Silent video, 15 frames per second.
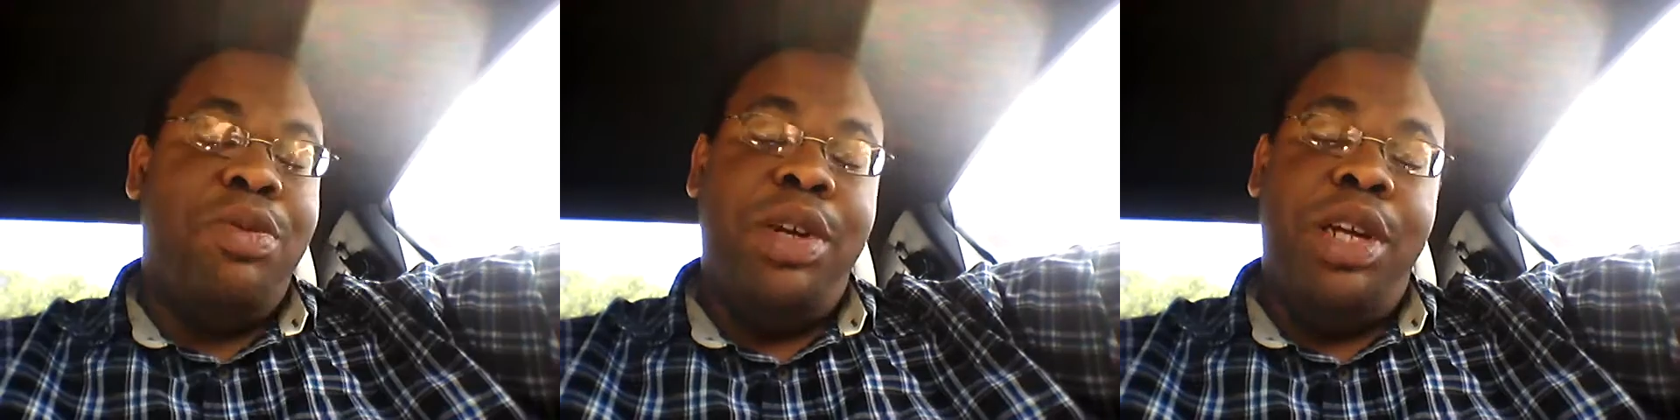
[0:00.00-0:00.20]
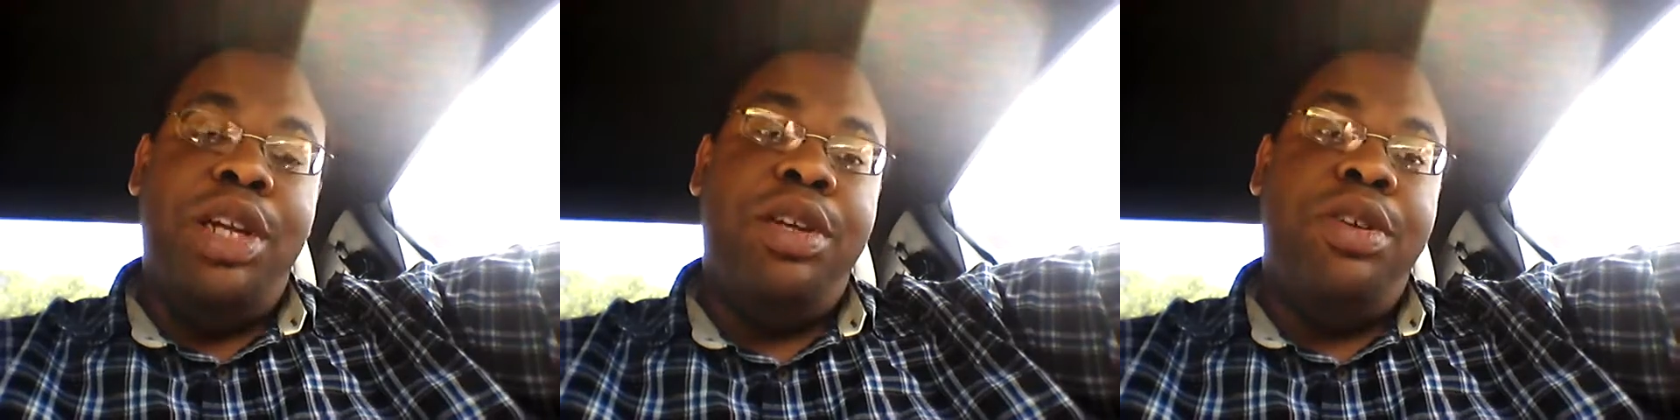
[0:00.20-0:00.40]

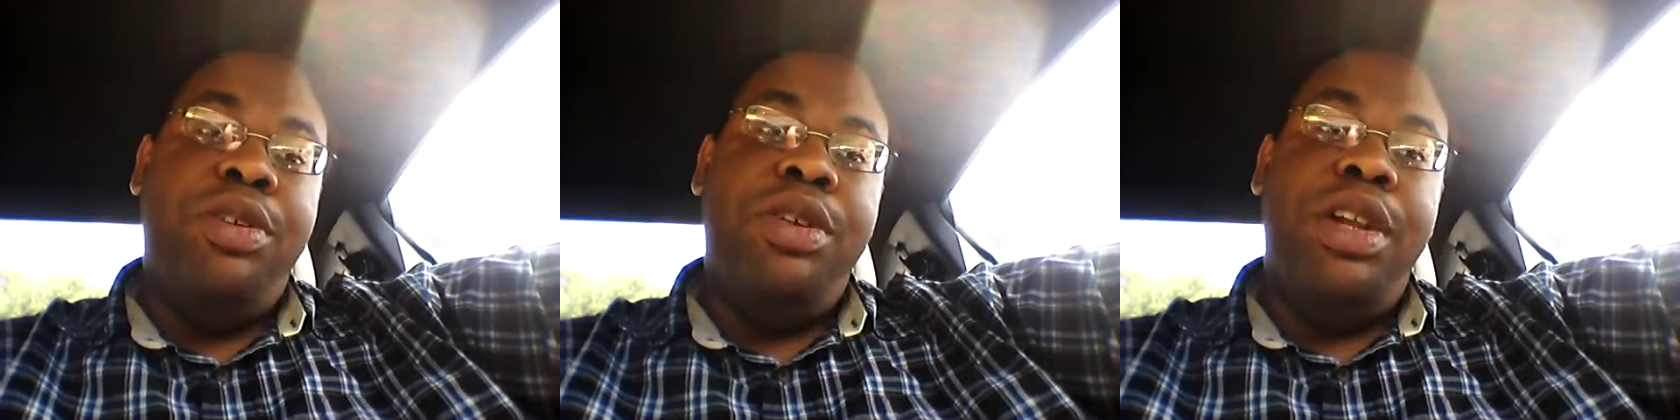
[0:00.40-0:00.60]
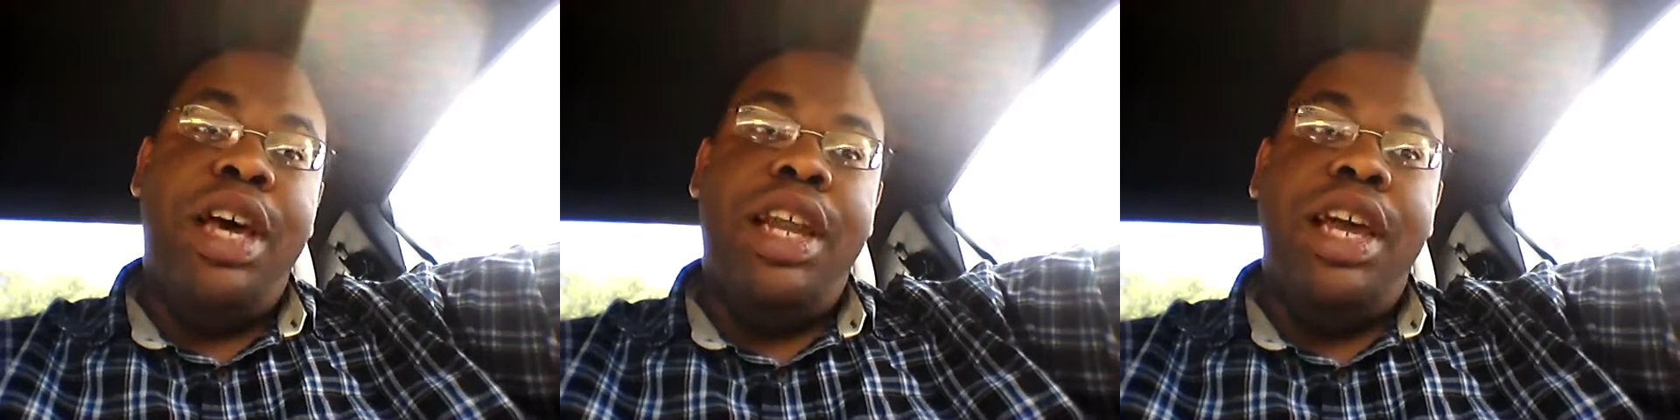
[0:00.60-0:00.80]
really
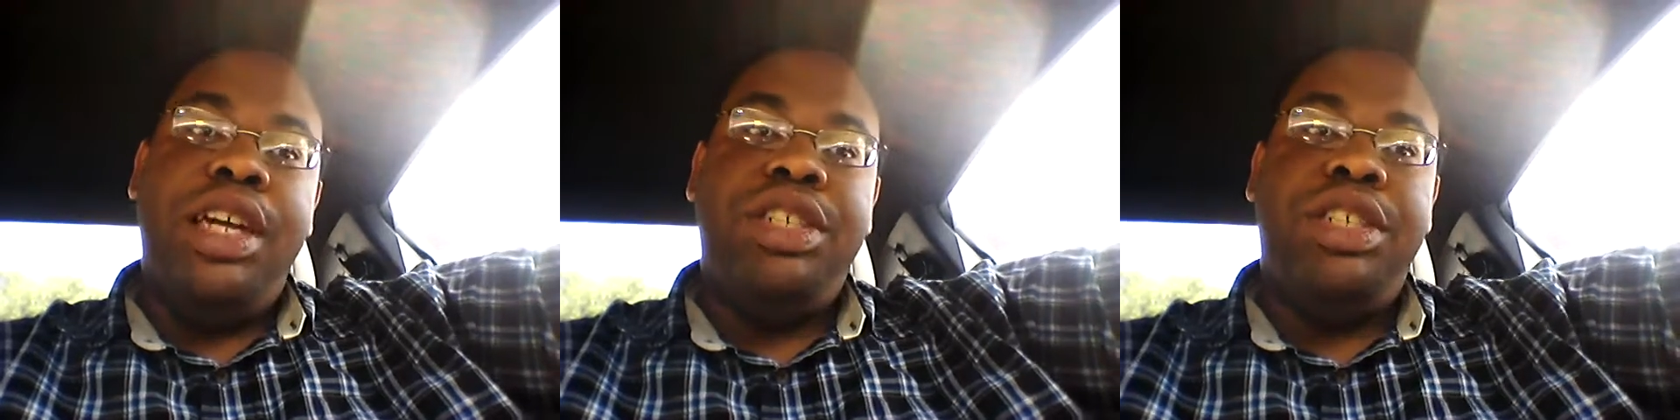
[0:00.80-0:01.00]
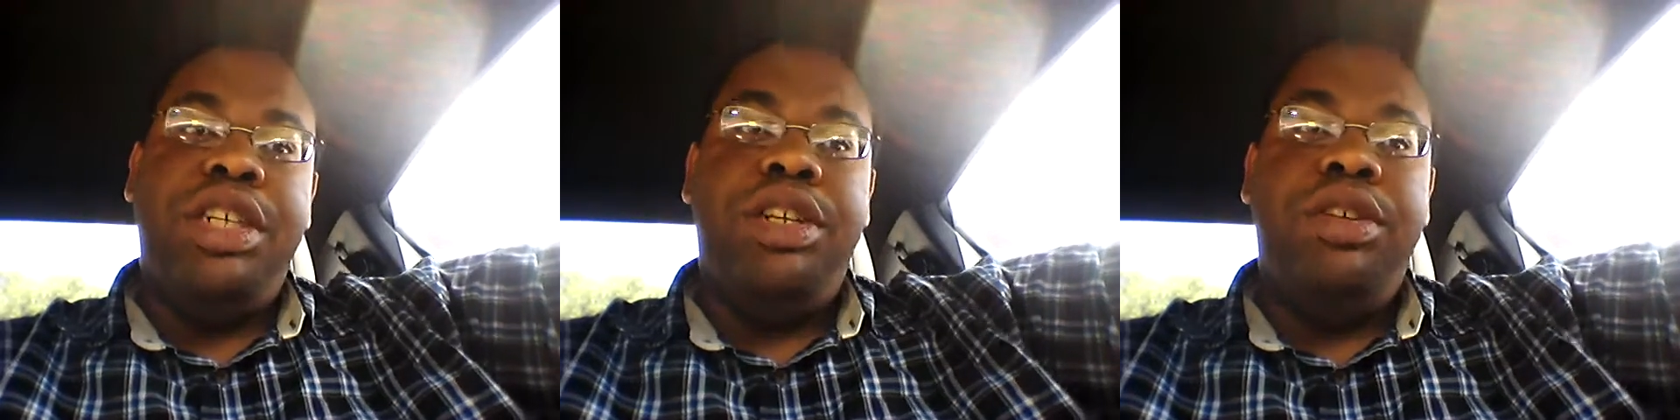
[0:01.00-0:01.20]
cool that they
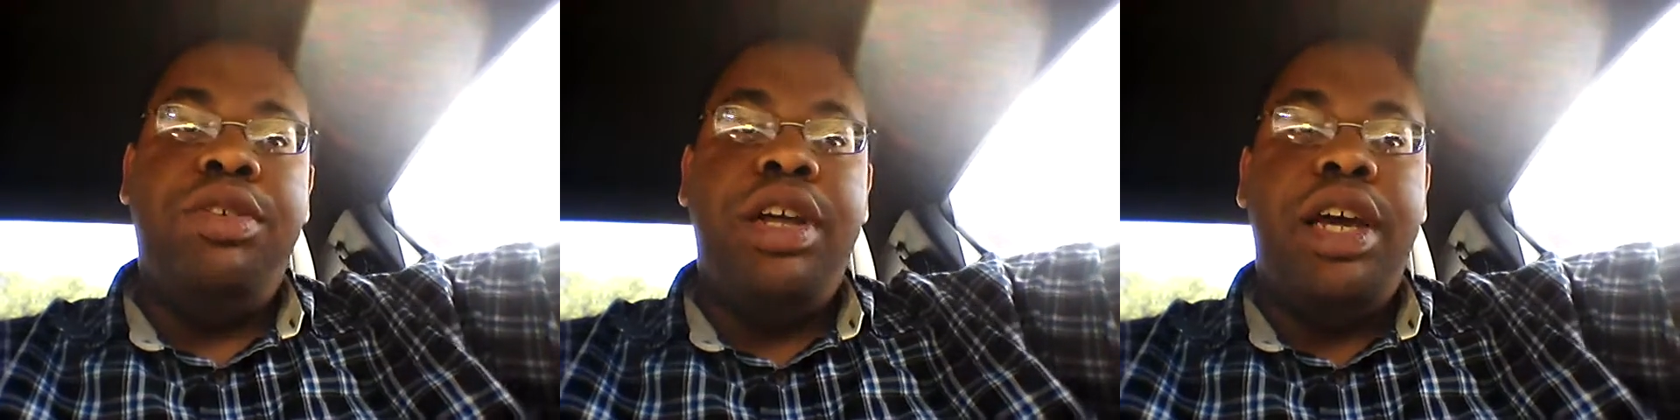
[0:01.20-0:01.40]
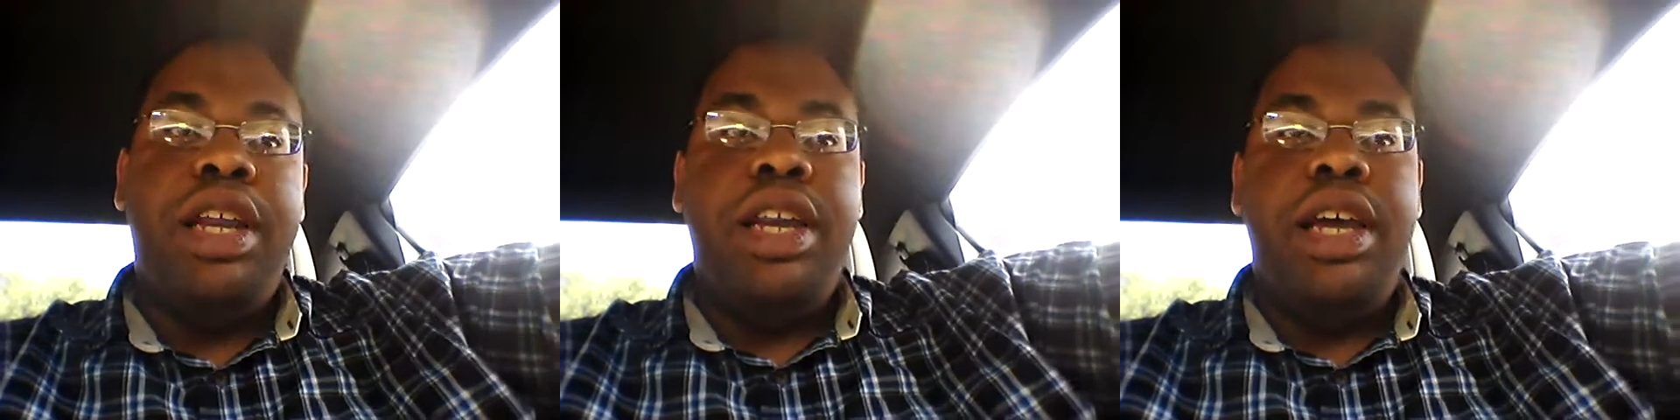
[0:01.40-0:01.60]
actually
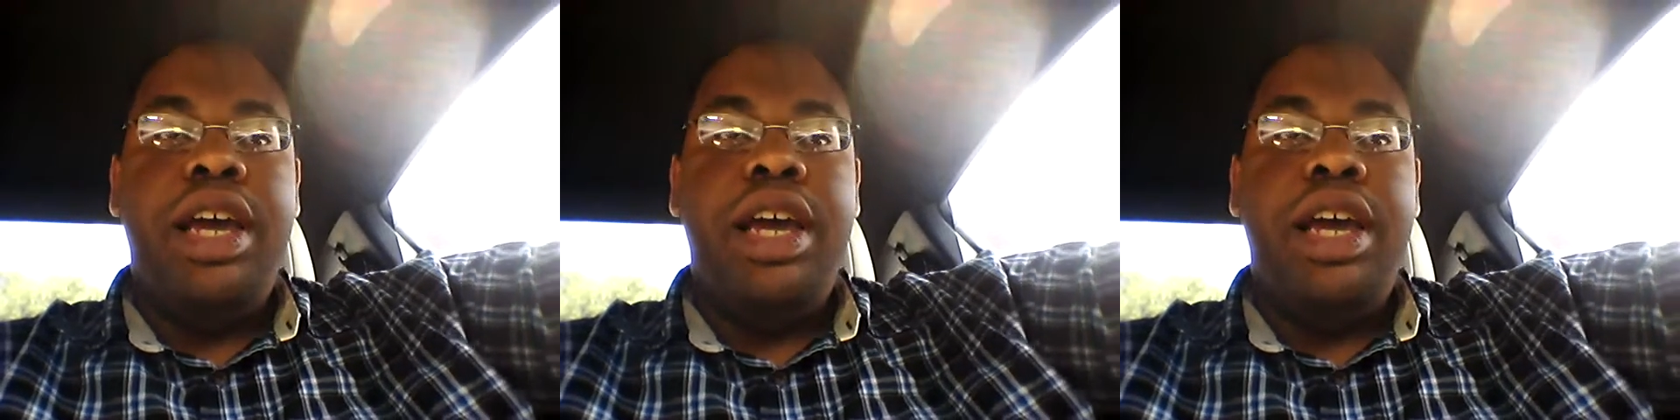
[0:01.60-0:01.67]
do that.